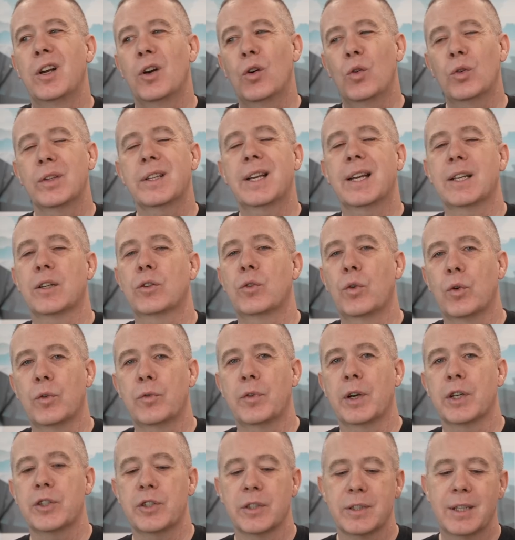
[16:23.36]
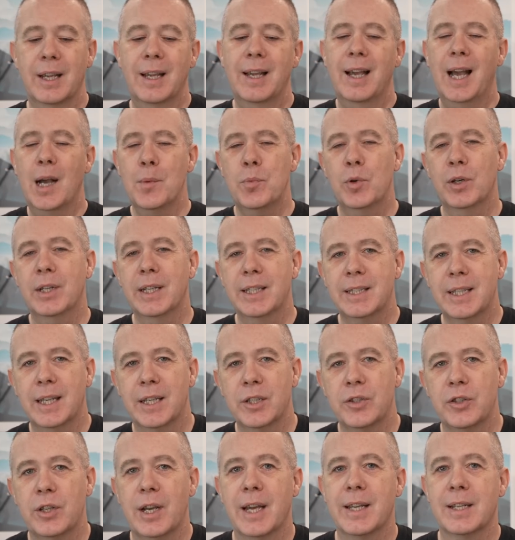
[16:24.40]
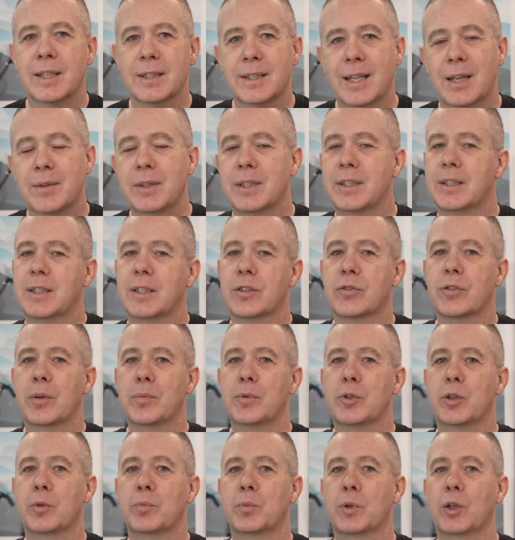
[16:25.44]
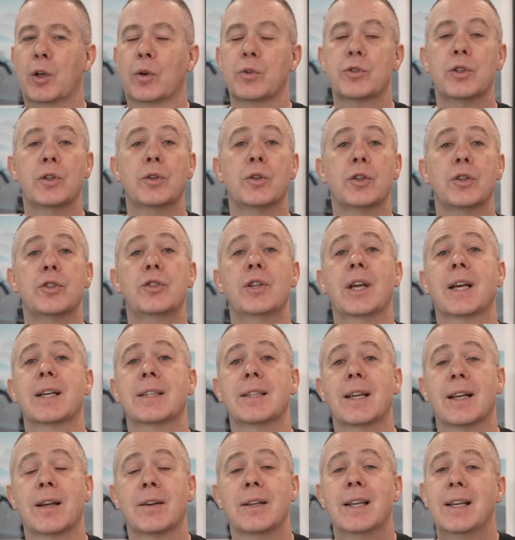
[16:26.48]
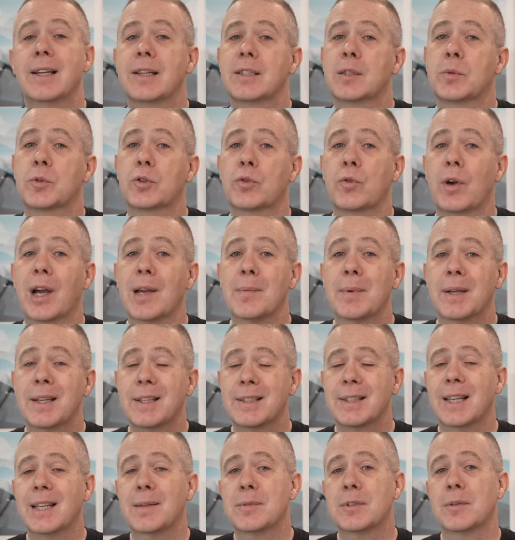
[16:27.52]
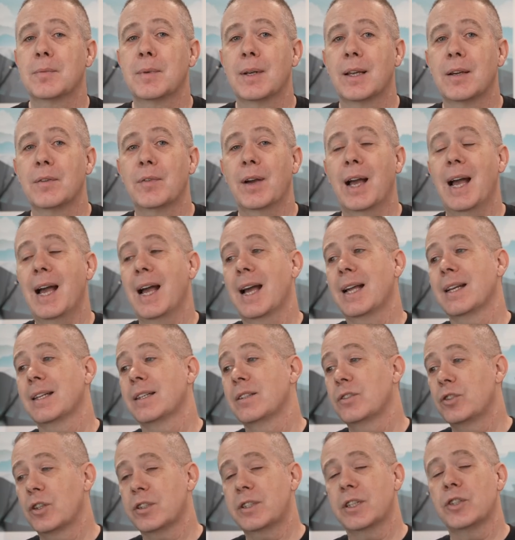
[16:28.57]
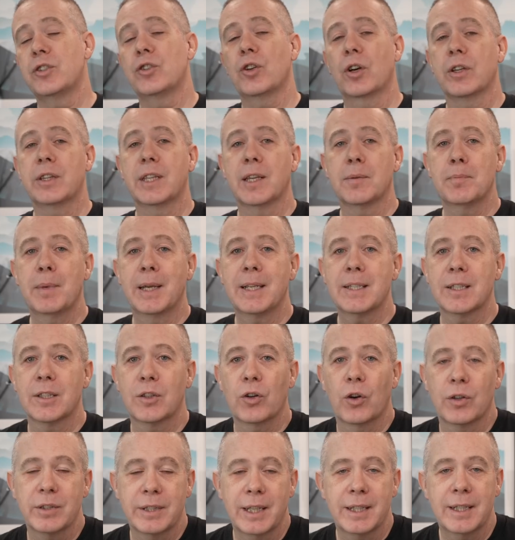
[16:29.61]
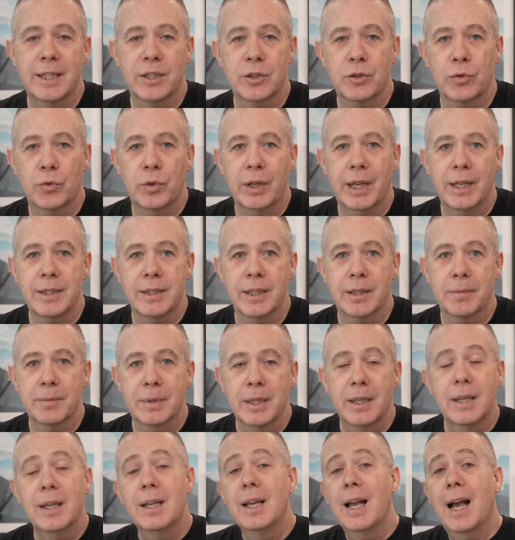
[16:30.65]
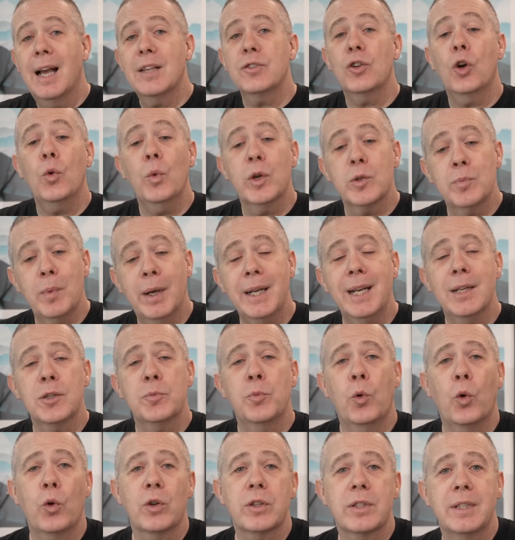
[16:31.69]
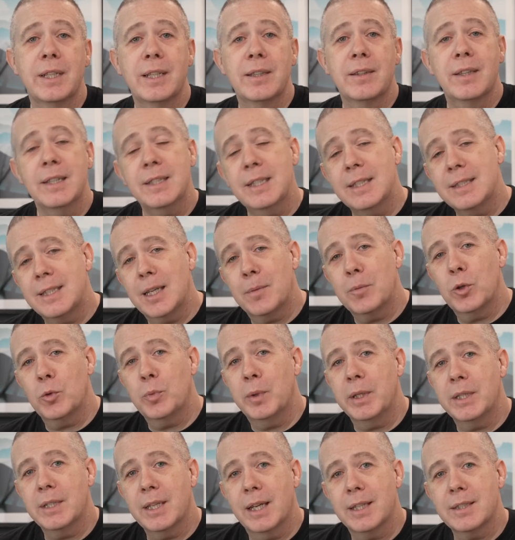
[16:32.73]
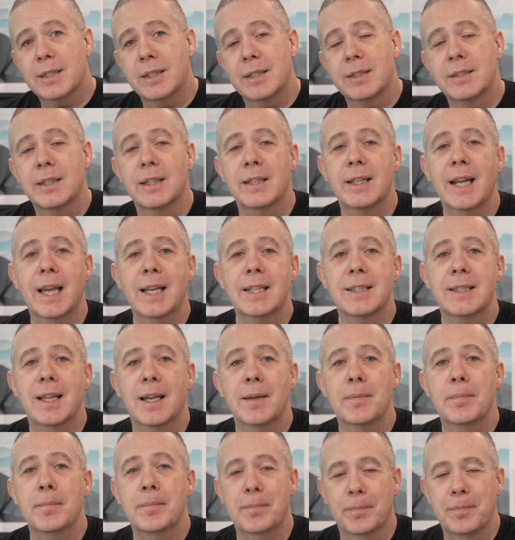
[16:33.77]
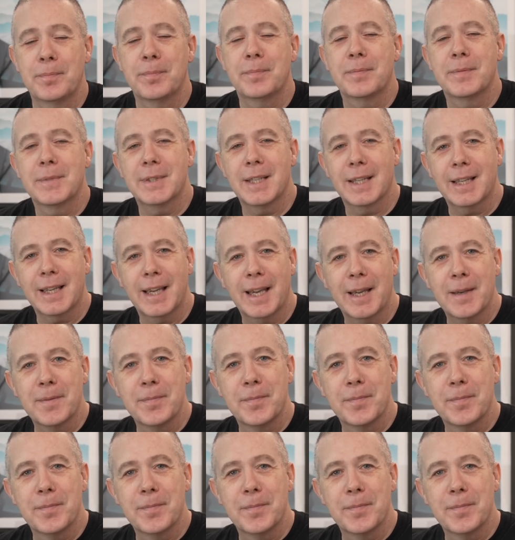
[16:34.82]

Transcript: all the kind of core functions. I'll put a link to his channel down in the description below so you can check that out. Subscribe, send him some love, and just enjoy the amazing content he's creating. As always, my name is Paul C, this is W P Tuts, and until next time, take care.